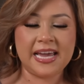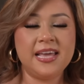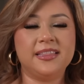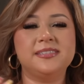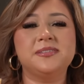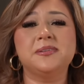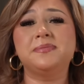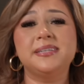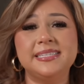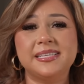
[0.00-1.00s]
They're
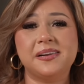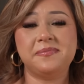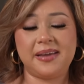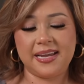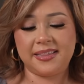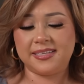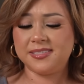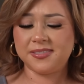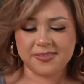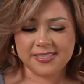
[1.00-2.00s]
super easy to make, they're
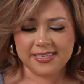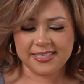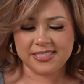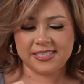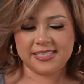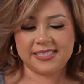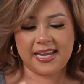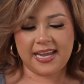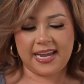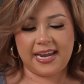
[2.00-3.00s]
so delicious,
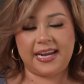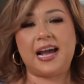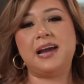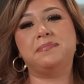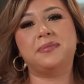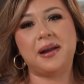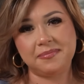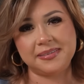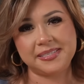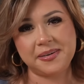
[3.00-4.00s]
and I
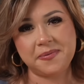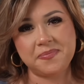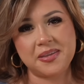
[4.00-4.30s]
promise you,